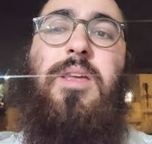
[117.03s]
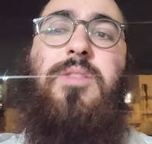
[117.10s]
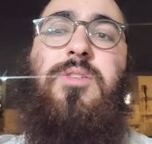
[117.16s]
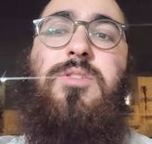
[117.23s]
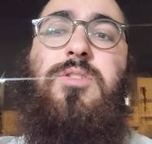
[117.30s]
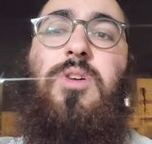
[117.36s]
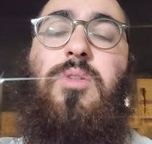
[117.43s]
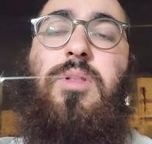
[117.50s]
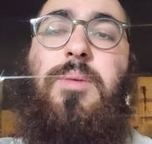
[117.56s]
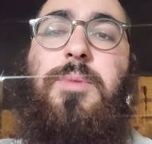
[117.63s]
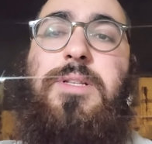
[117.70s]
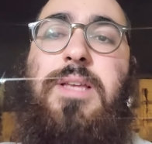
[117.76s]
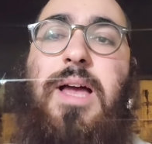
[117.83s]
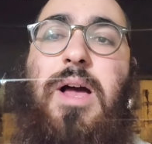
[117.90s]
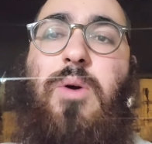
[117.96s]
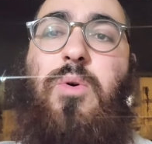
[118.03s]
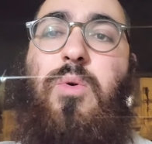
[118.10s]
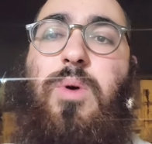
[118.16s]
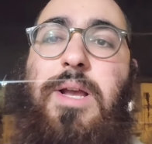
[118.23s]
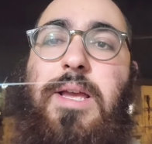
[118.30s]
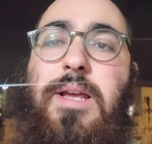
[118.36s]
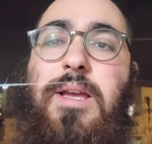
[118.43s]
There's no limit to how
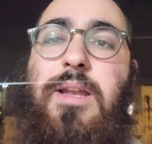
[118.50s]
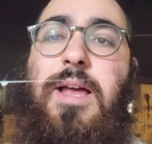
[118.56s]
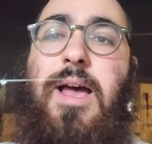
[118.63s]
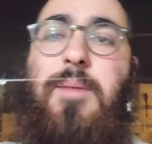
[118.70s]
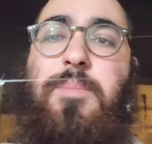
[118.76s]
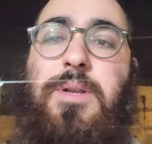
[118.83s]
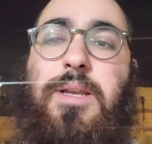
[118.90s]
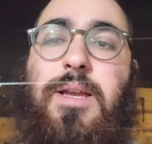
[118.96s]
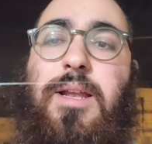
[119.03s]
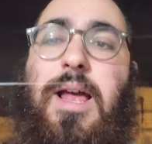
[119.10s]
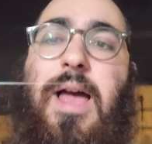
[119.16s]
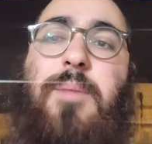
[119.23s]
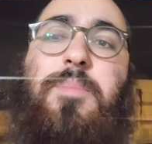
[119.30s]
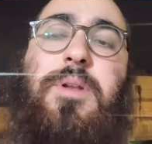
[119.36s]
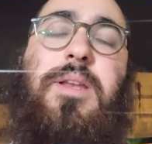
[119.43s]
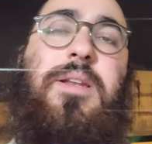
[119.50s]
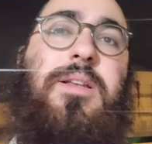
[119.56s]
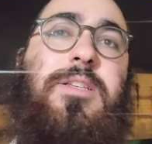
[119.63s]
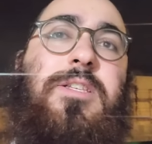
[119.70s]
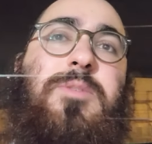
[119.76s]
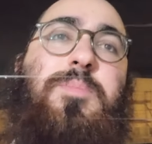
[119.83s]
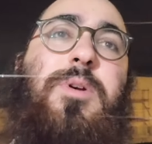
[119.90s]
quick it could happen. It could happen in
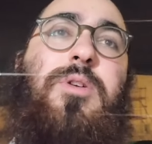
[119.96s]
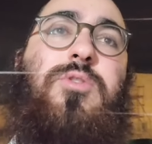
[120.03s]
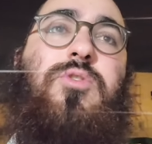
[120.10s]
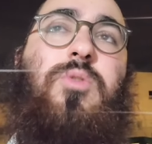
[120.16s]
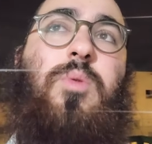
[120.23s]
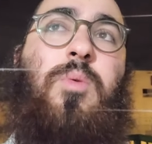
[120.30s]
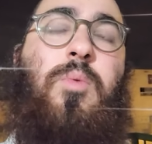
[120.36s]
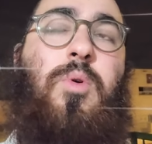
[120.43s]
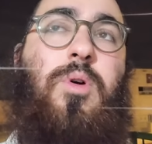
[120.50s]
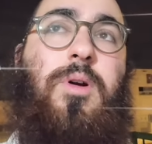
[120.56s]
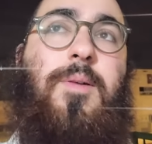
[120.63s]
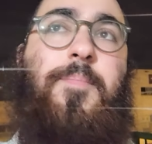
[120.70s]
a spiritual war.